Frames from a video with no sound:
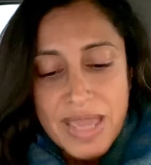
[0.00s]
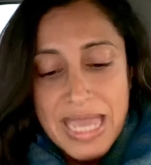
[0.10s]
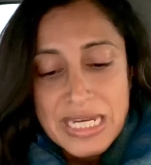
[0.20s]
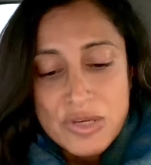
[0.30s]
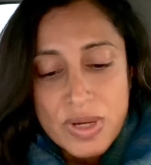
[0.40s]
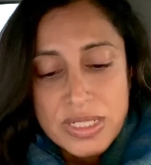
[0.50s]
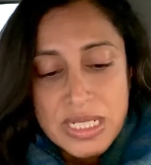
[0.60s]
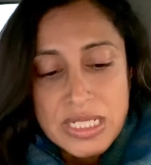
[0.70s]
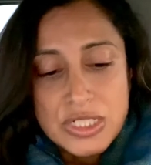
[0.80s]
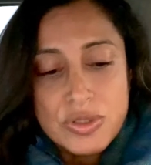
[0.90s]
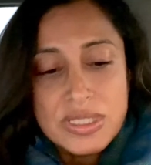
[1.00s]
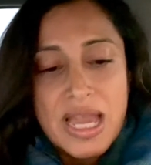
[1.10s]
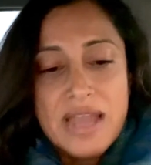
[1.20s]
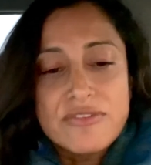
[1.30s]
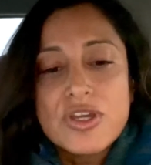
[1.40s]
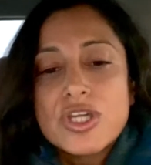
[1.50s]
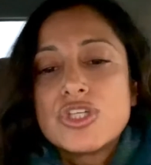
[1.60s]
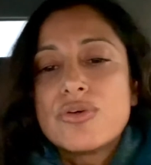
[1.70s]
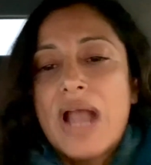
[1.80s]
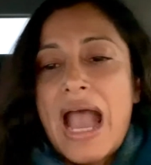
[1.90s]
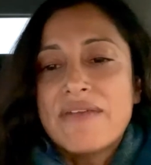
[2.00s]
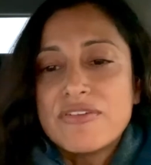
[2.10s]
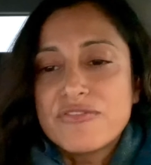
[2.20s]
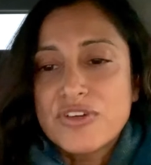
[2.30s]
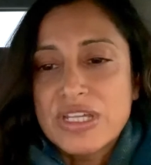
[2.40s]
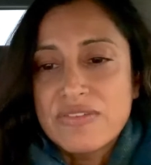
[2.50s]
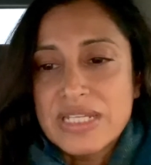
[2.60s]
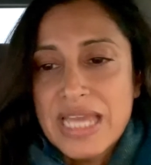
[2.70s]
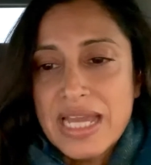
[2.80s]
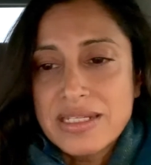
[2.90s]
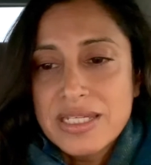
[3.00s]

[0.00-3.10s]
anyone in your life you haven't forgiven yet